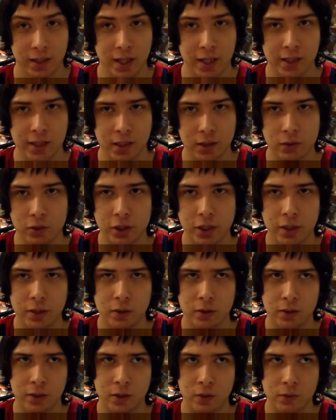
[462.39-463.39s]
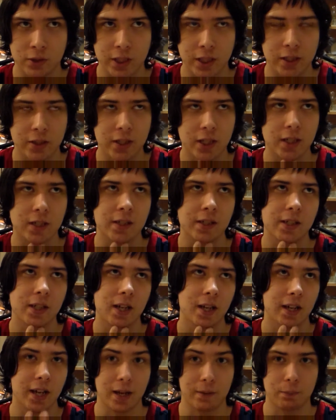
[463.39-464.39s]
Yes, you cheered, don't say you
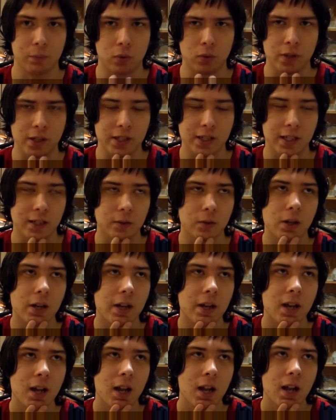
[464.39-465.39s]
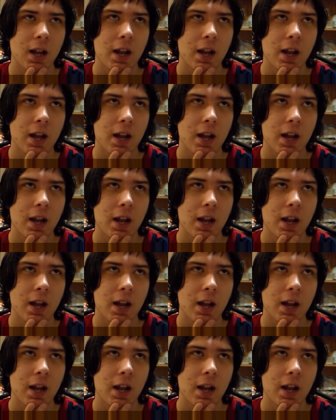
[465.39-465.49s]
didn't, at points anyway.